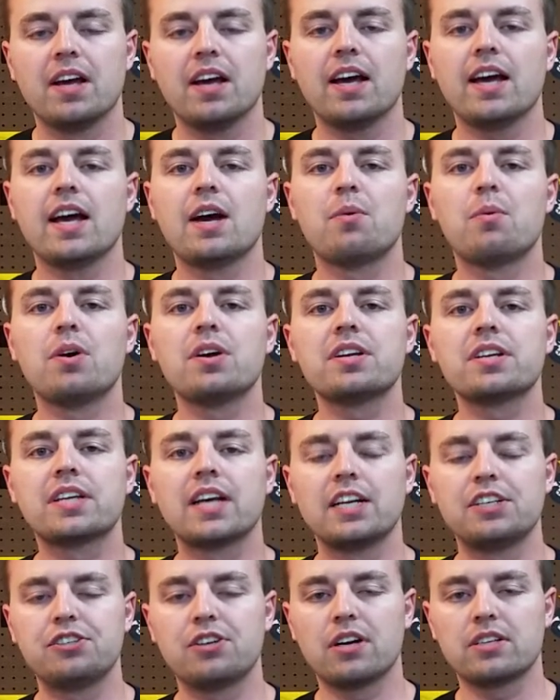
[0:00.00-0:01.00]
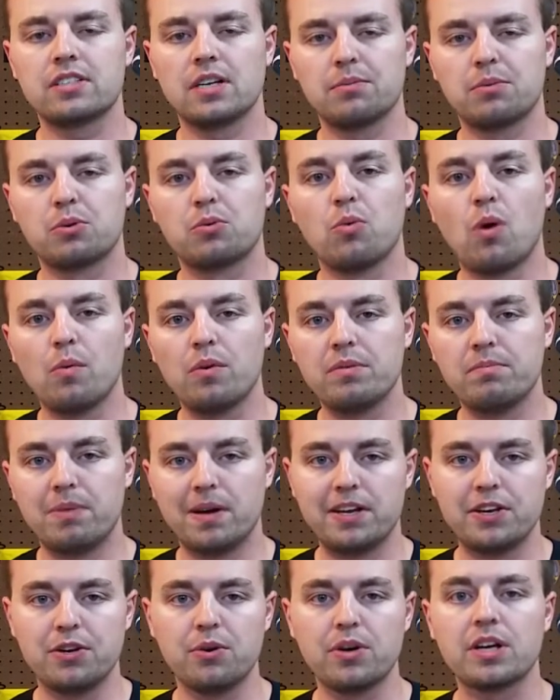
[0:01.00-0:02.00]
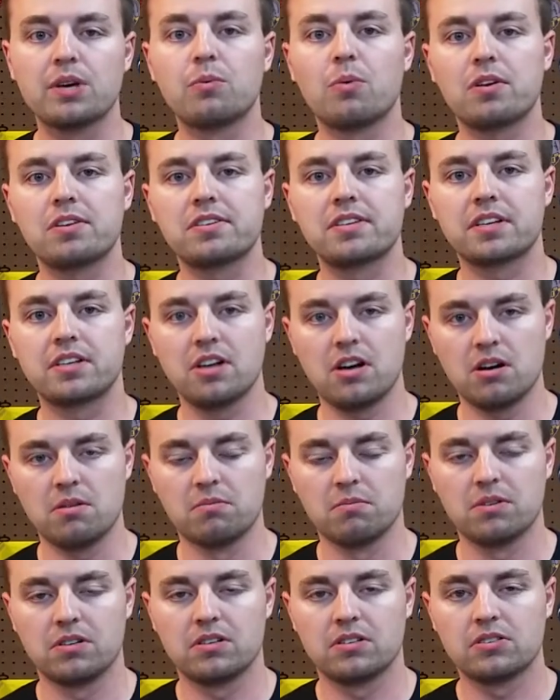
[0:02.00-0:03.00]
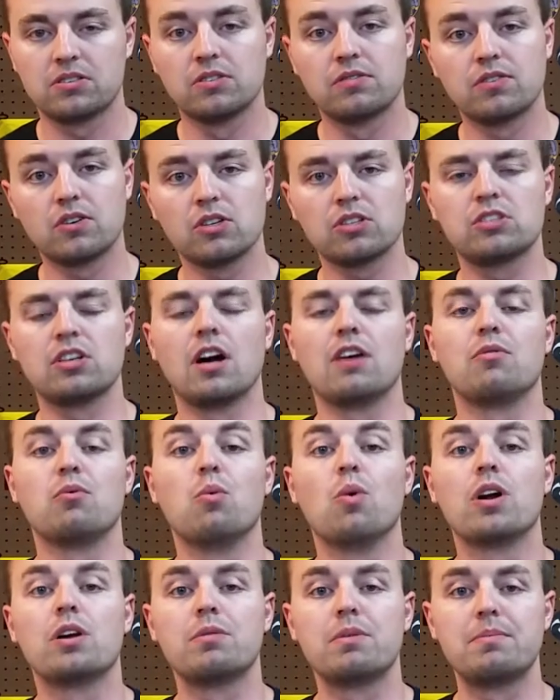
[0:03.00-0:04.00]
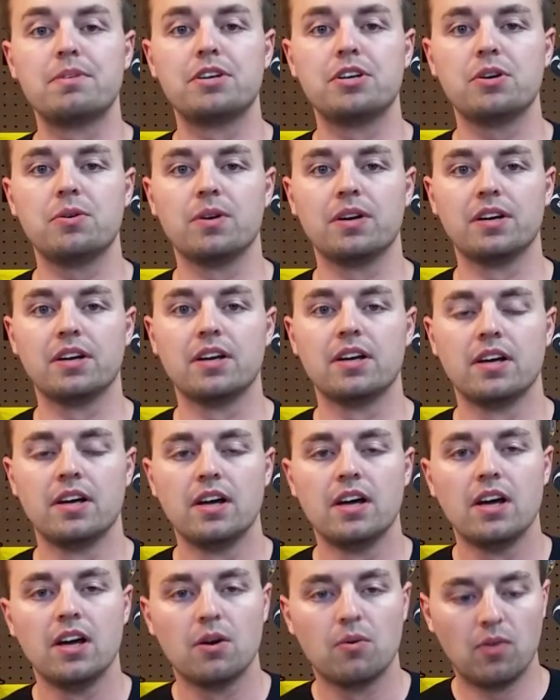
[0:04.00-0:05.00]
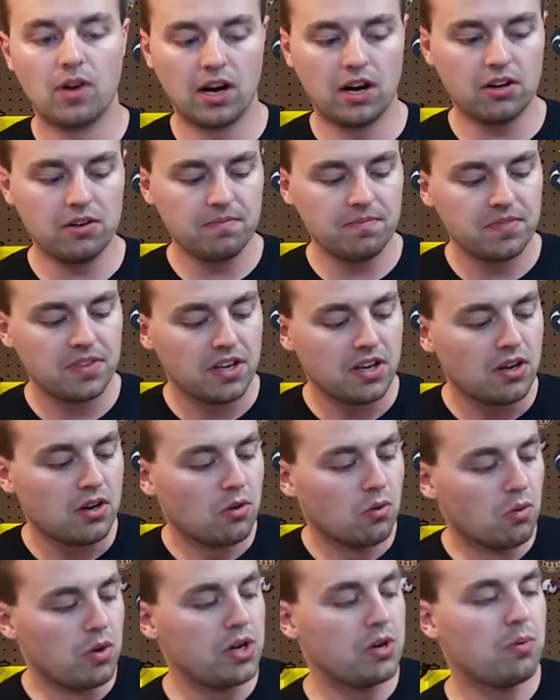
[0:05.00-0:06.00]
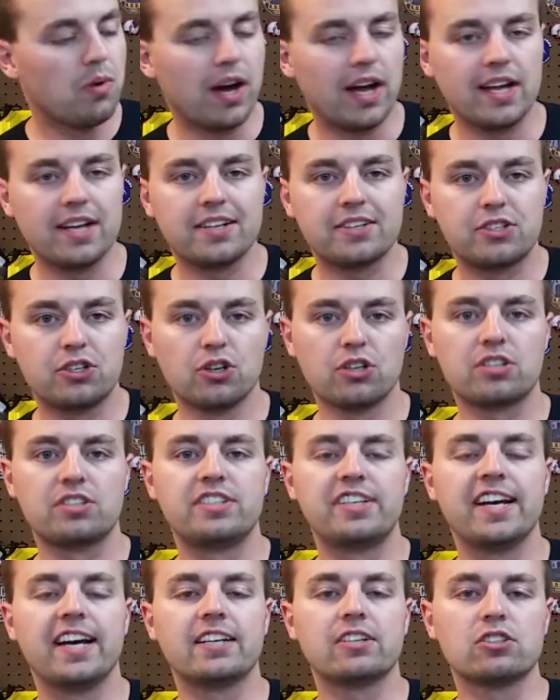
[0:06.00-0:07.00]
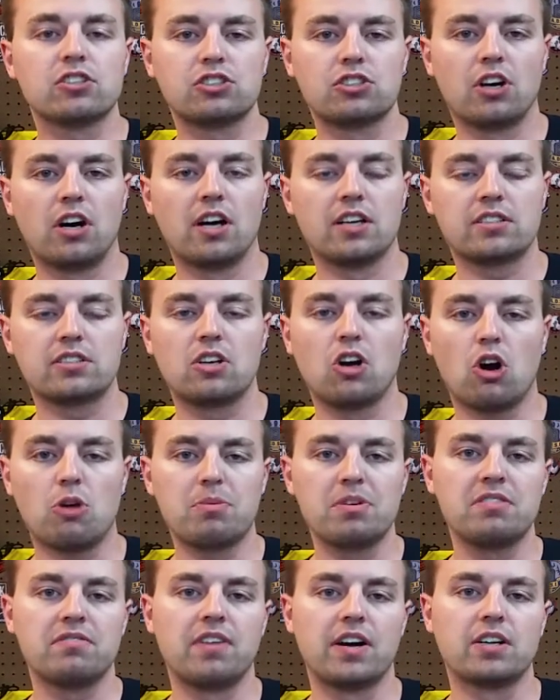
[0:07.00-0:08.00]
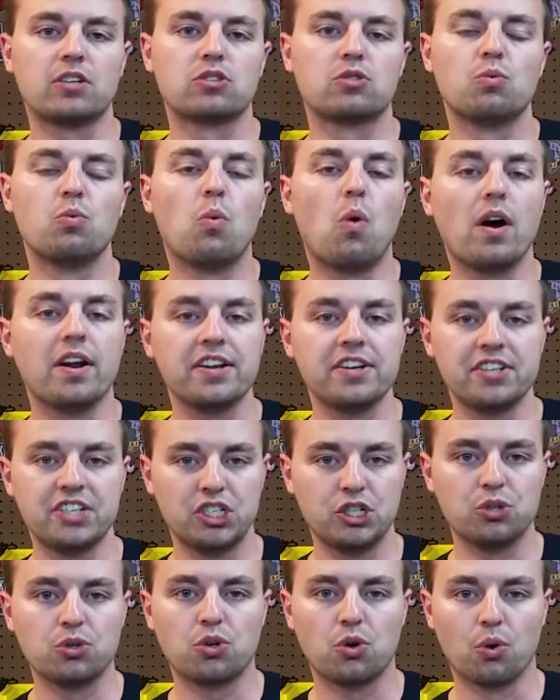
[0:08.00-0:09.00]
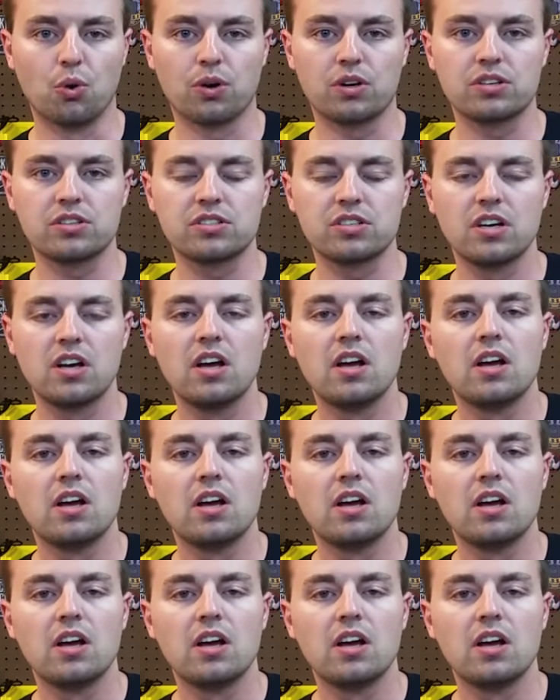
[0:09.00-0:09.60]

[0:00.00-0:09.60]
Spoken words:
Hey, I wanted to catch you guys up with what we've been doing and what's to come. So first off, what have we been doing? Well, we went and took Daniel Shaw's Carbine Vitals 1 and 2 course.